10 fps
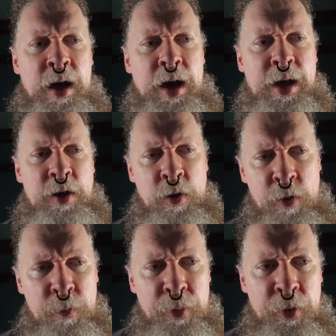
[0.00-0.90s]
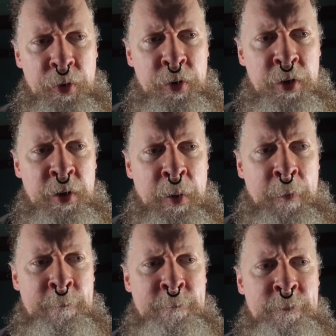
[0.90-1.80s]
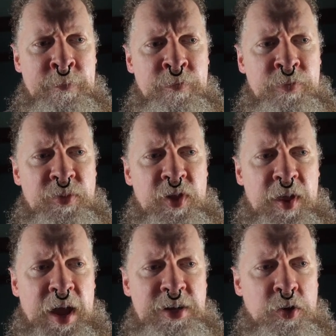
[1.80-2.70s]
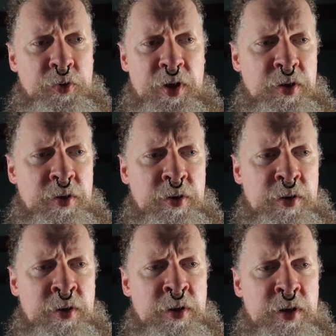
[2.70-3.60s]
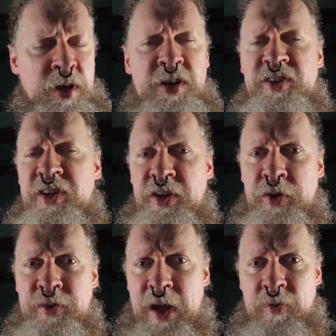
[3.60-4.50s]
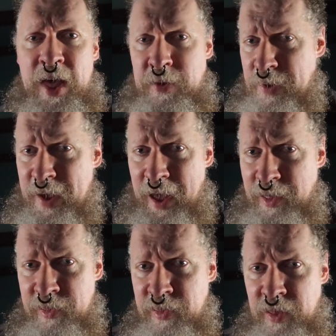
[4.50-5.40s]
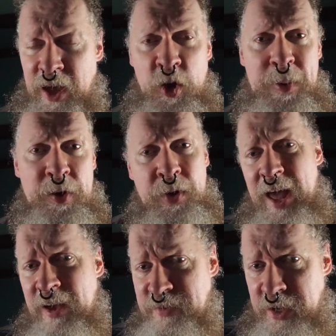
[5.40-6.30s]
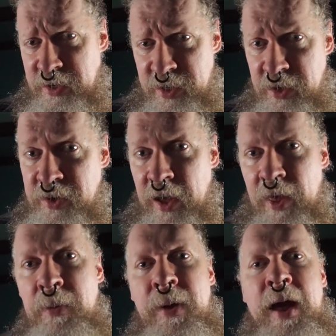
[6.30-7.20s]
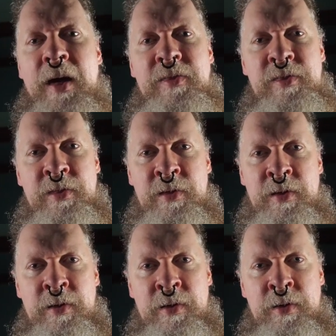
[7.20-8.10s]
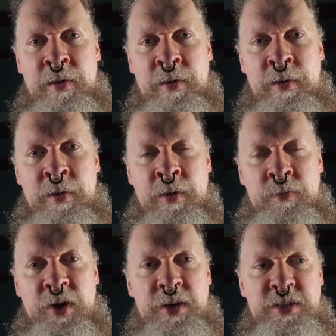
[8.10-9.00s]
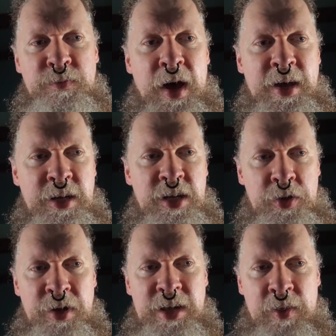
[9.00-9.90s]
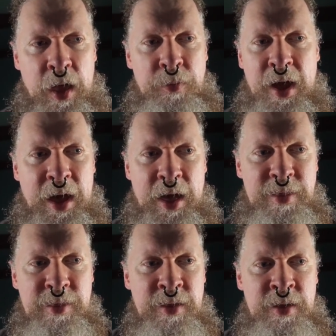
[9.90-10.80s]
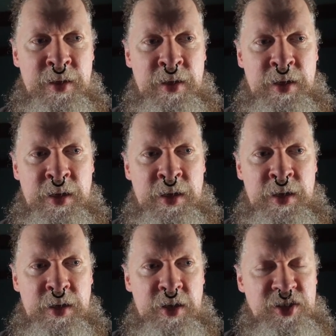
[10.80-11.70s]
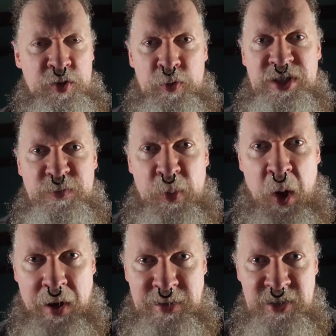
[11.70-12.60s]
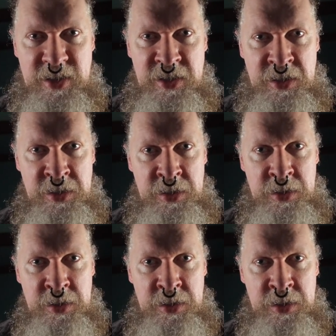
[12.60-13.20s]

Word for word: I hope that I don't continue down that path. I hope I don't have to continue down that path. Because my continuing down that path is a response.